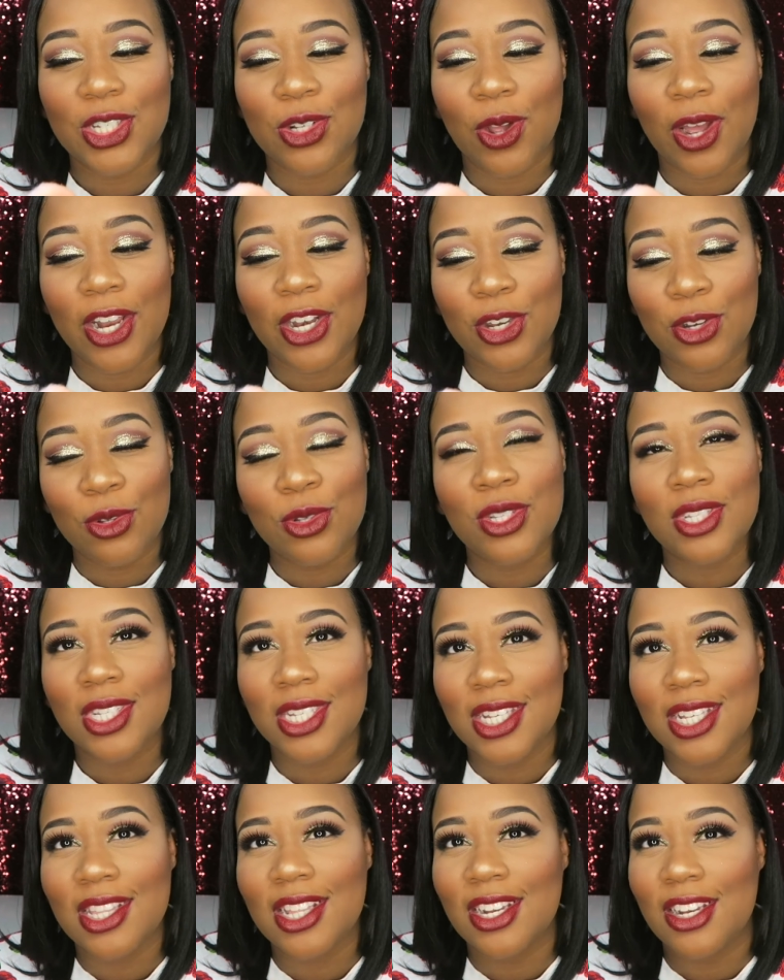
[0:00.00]
So I do
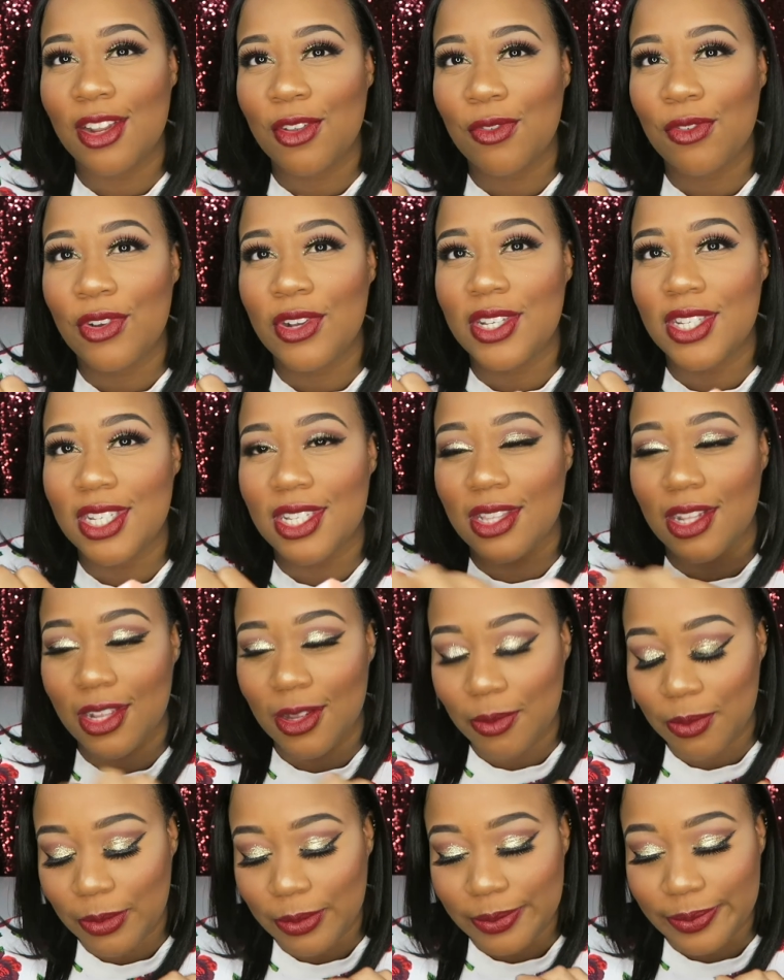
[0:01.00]
see the difference in
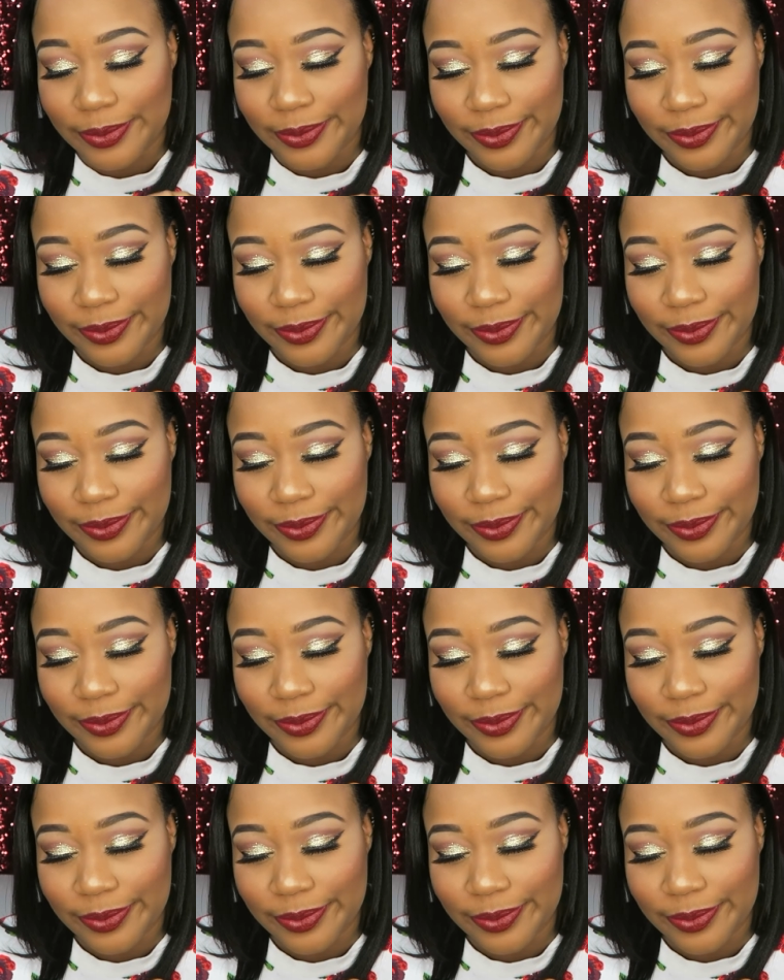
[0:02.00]
them.